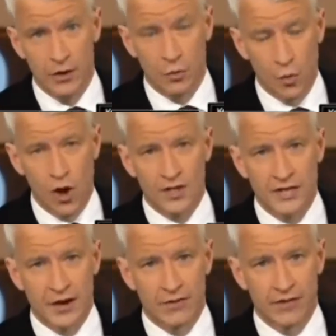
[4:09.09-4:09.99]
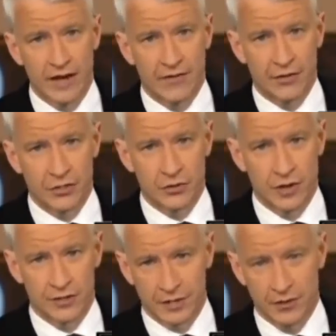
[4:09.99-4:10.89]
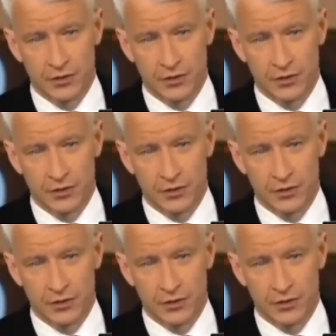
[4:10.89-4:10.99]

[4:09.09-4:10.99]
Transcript: walked out of the ethics trial. Take a look.